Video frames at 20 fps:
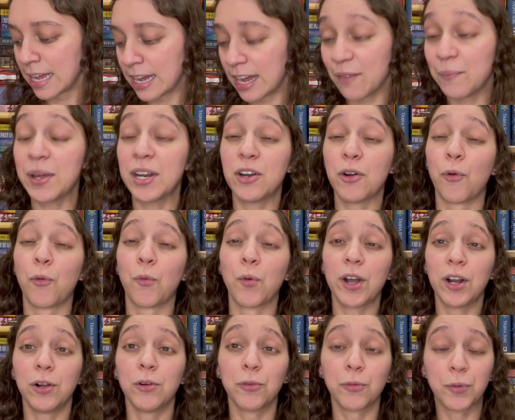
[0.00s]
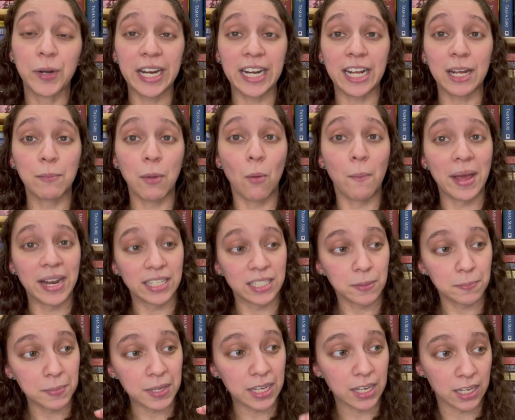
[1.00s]
I've been in a real reading
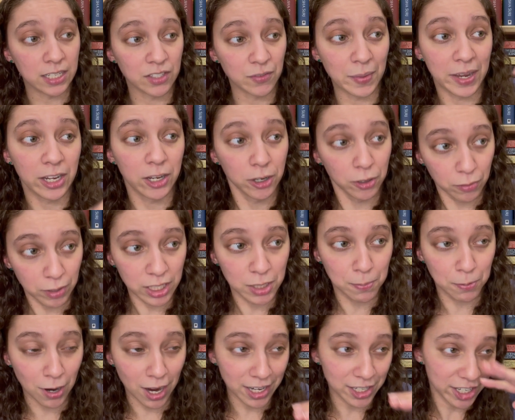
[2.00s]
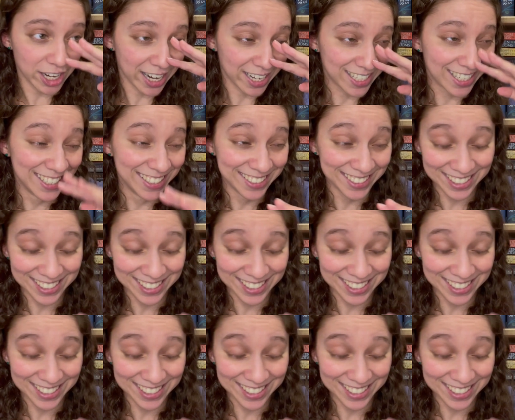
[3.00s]
momentum because of my Goodreads project.